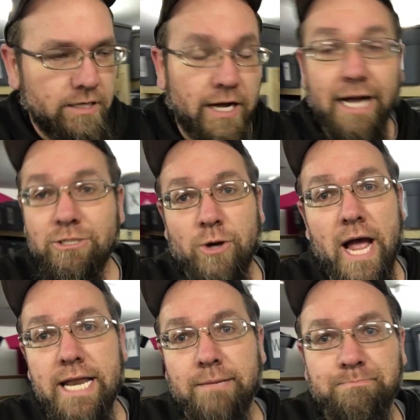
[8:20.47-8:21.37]
I
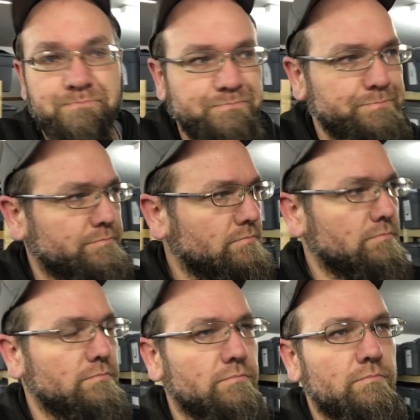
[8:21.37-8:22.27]
tried it.
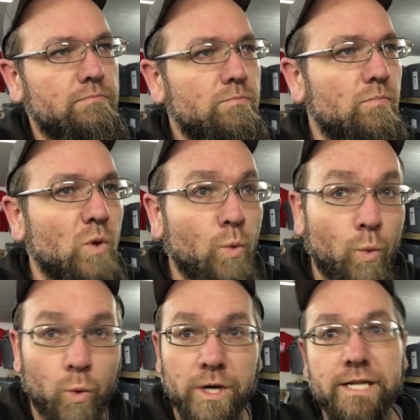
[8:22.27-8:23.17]

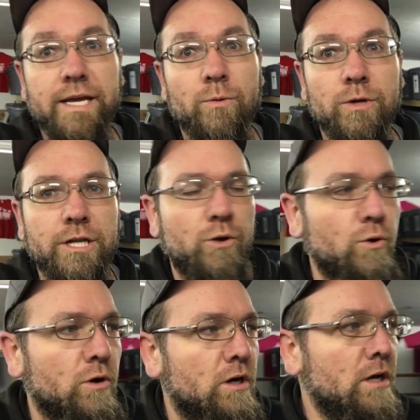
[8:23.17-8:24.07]
Really, really
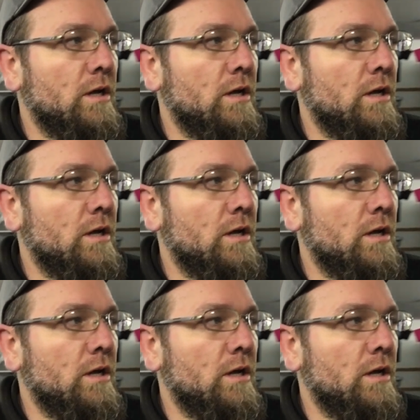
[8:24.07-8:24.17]
cool.